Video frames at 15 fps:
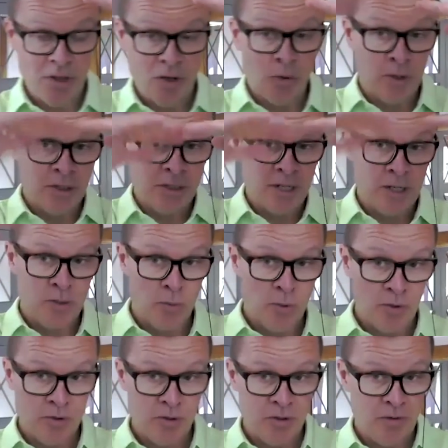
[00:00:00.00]

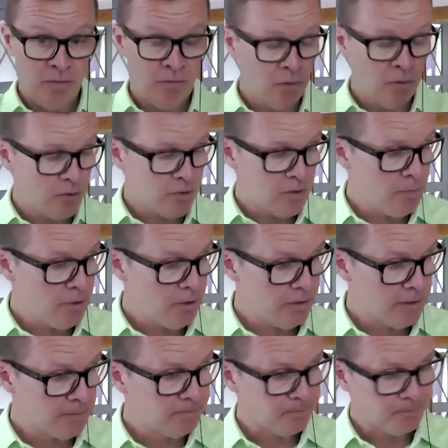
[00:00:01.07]
organization on certain floors in the
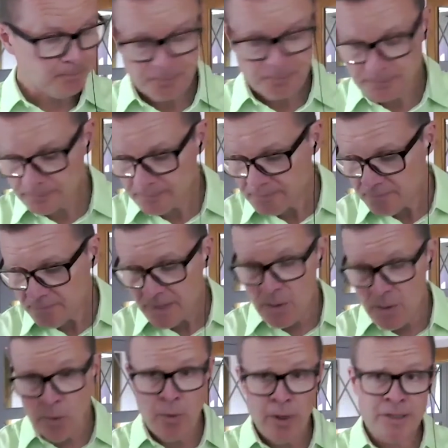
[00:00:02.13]
building.
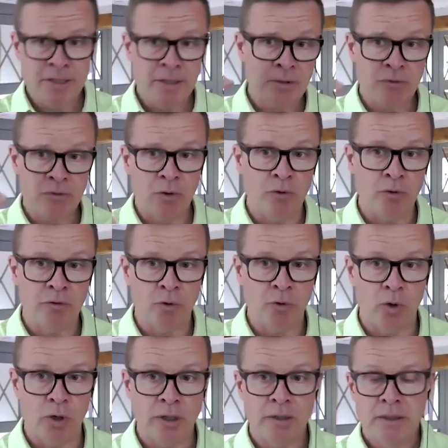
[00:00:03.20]
And we went up to floor
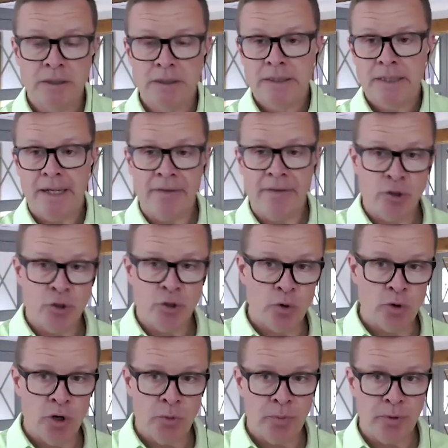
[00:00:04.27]
4, and the
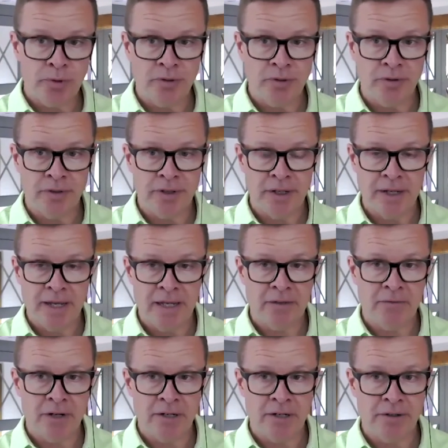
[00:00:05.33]
door opened on the
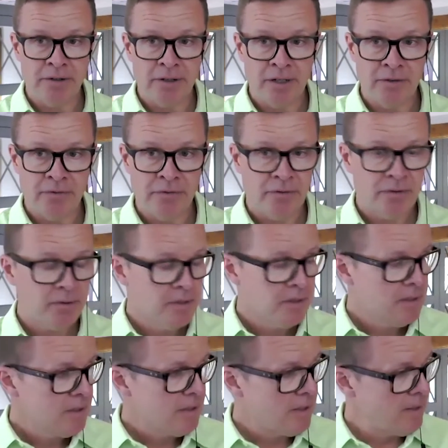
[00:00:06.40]
elevator, the lift.
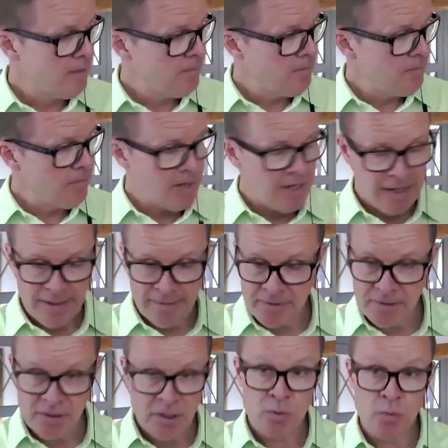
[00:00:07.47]

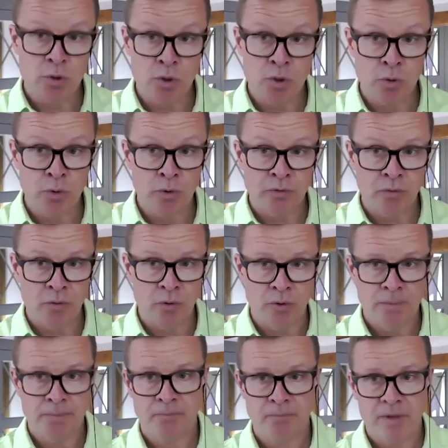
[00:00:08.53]
And this was Google's
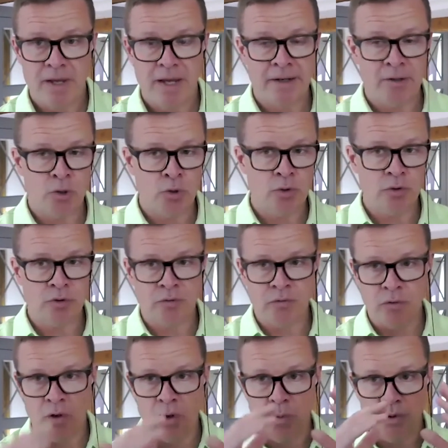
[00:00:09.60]
floor. And Google's
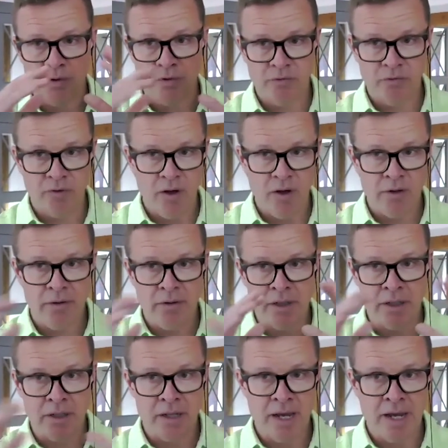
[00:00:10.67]
floor was fun,
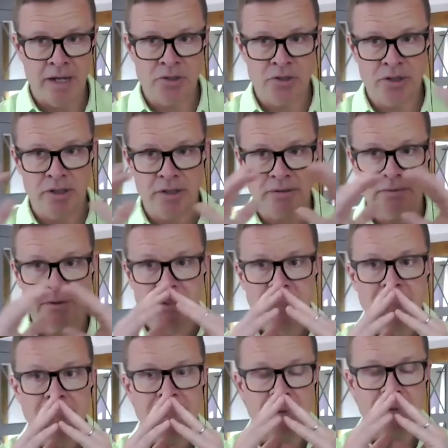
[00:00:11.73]
engaging.
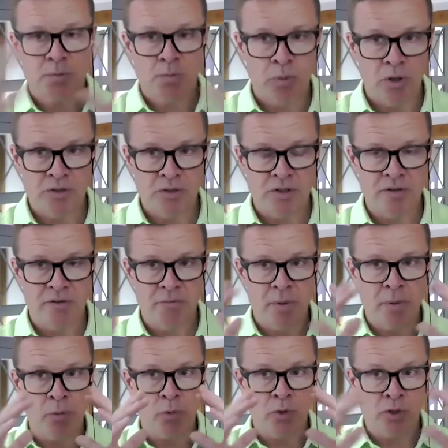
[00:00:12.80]
It was positive.
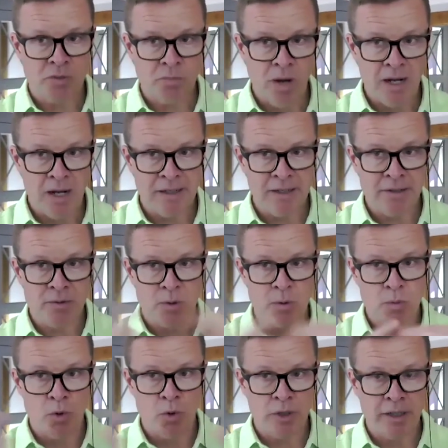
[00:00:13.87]
People were smiling as they
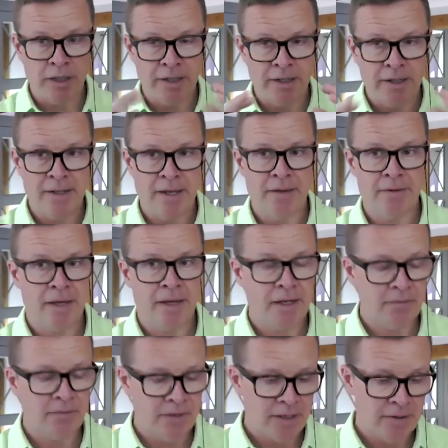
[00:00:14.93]
were walking in and out the
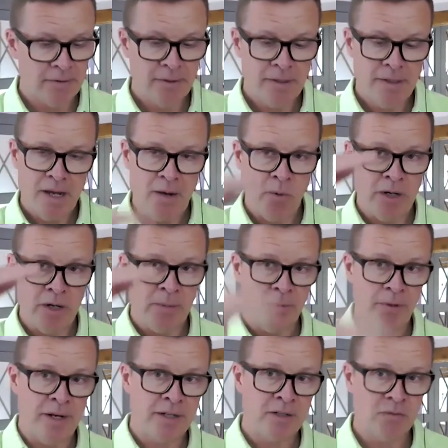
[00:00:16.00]
elevator. I went
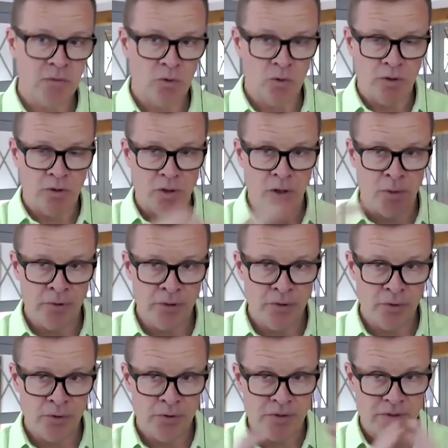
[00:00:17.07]
up the next floor, opened the
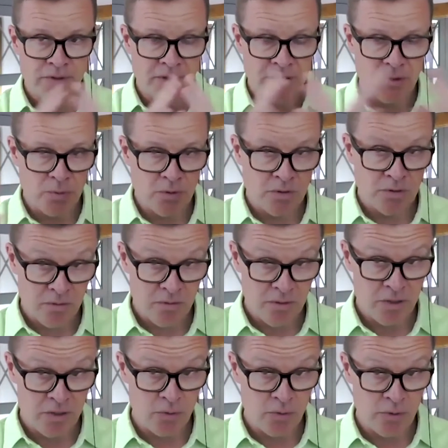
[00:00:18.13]
doors. This was
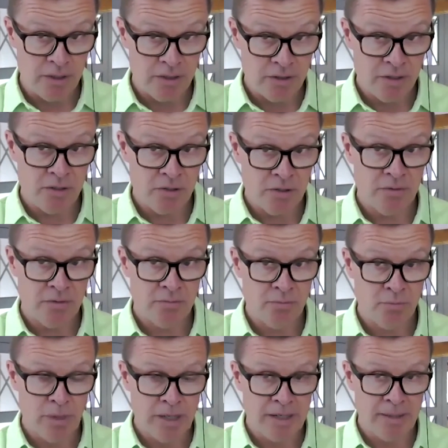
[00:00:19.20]
this organization,
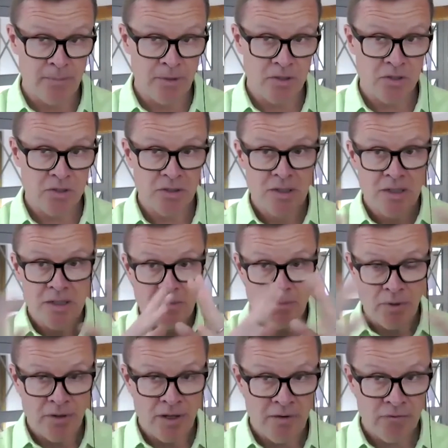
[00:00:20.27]
remain nameless,
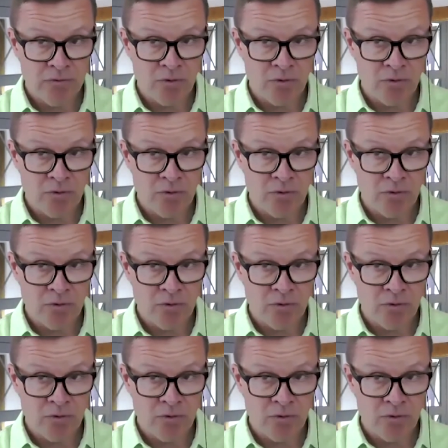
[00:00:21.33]
but their